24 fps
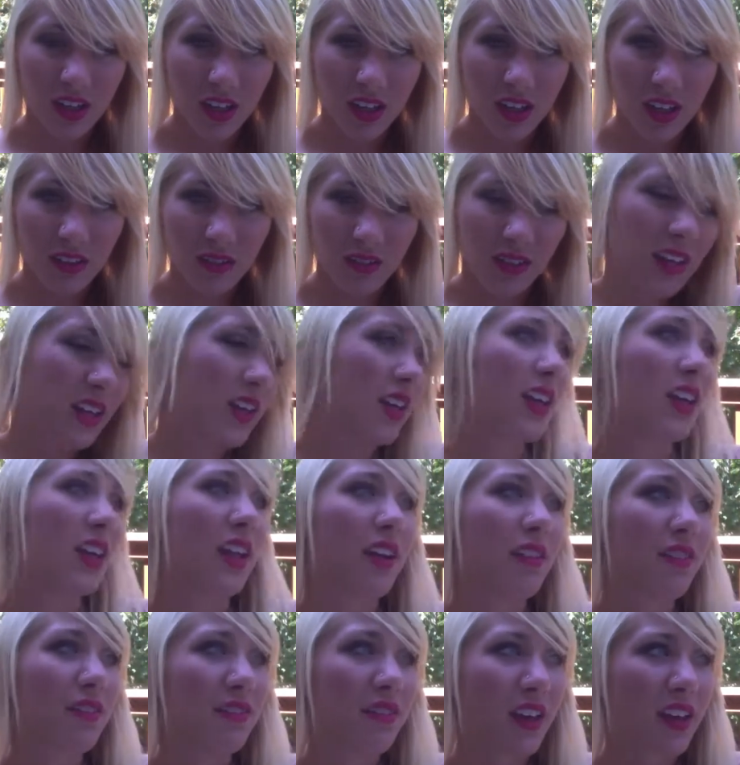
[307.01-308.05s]
Giving it
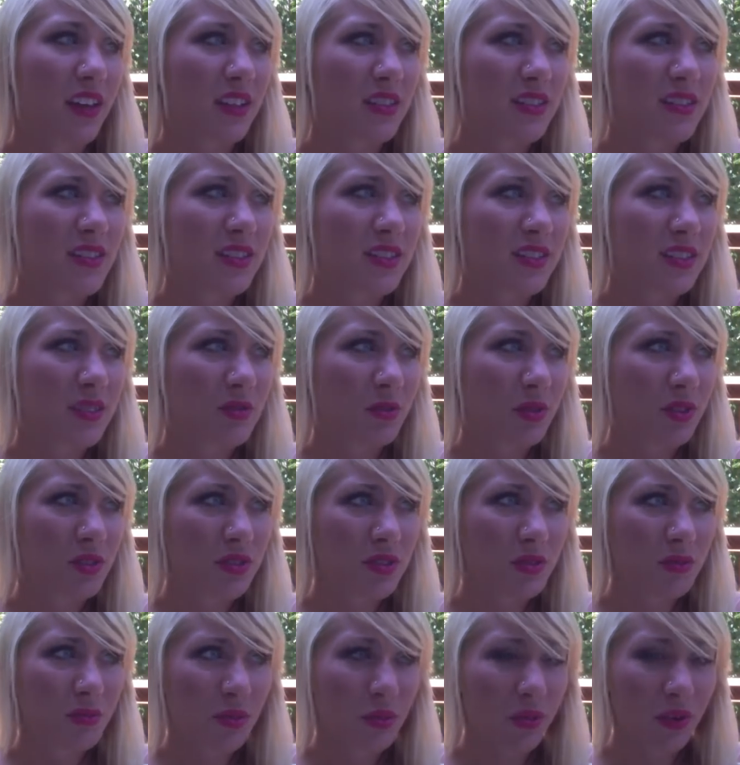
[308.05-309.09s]
a face is the
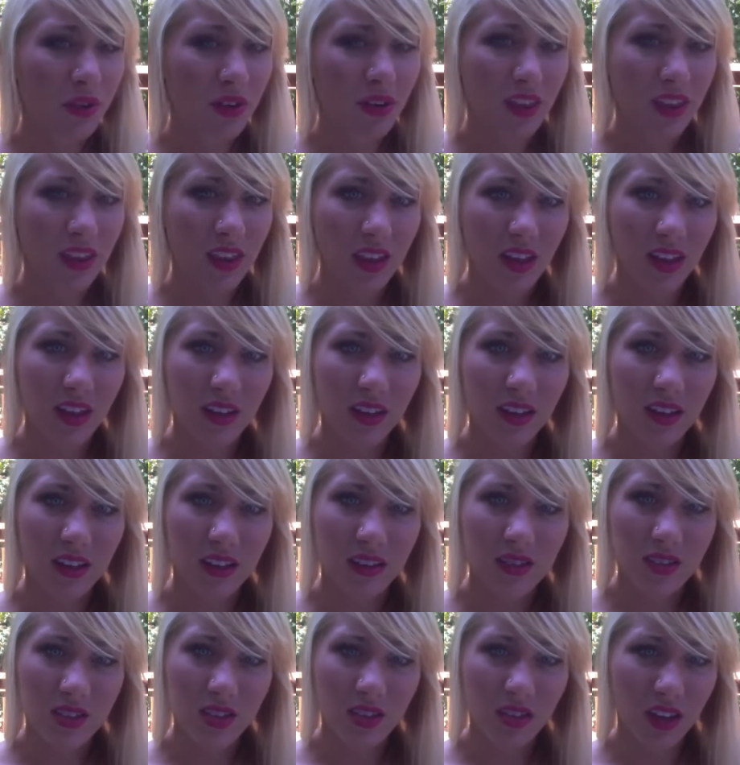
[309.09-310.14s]
most important thing,
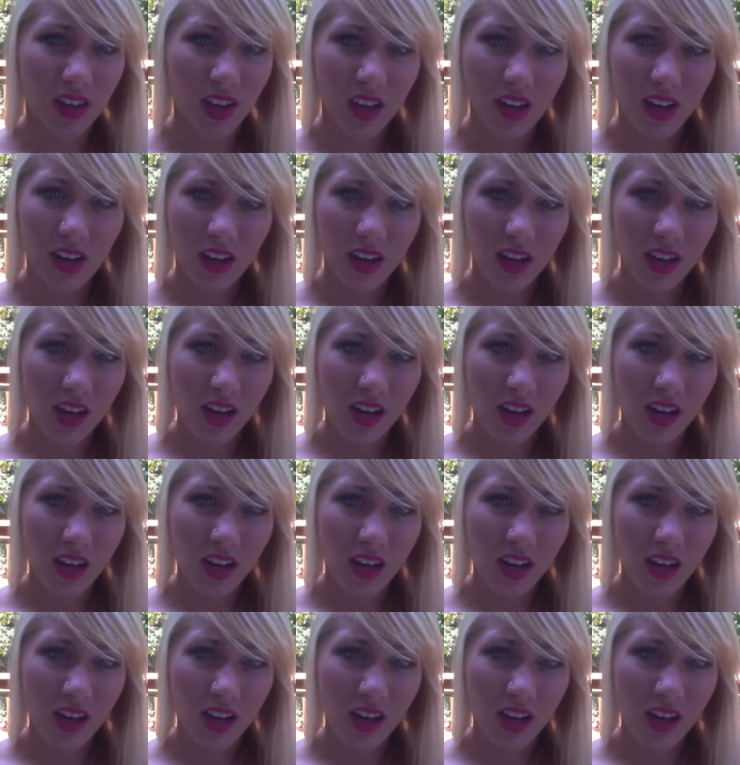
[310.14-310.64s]
so that